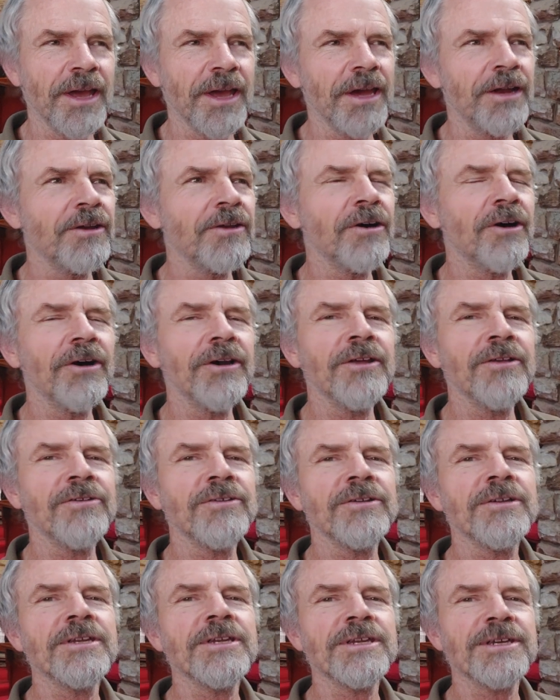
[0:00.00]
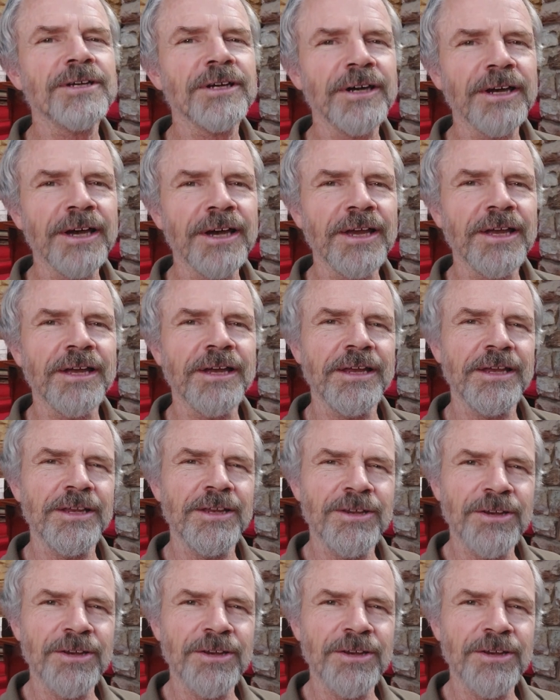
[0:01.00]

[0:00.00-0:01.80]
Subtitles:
And God is entirely